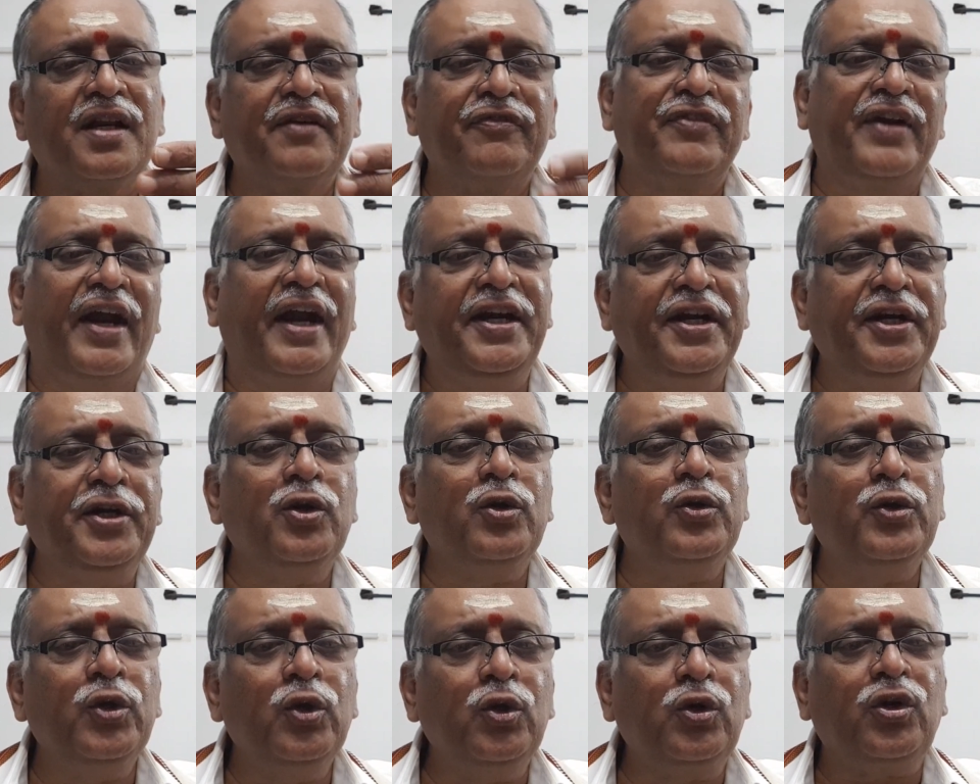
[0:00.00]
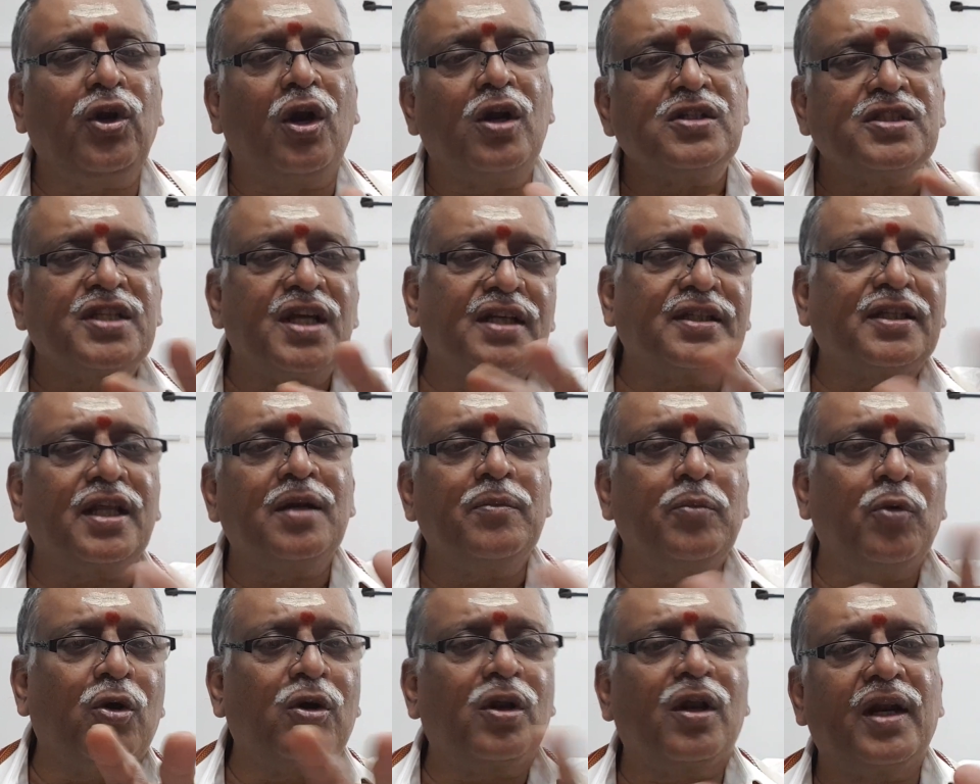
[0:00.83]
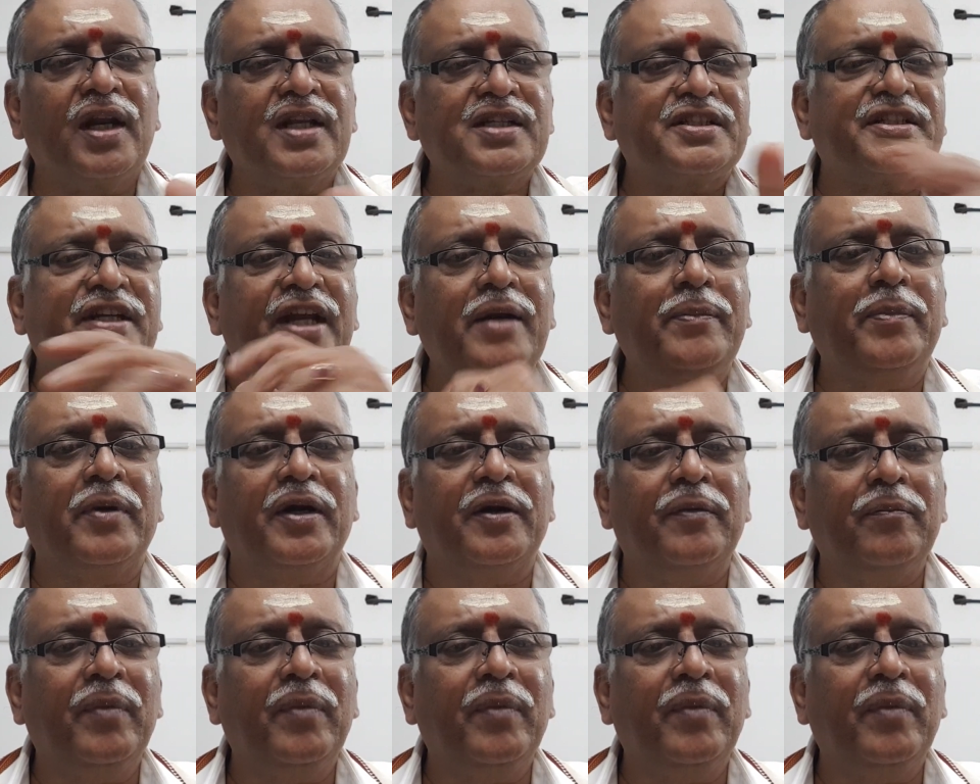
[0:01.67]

If 92 neutrons are there, more or less stable.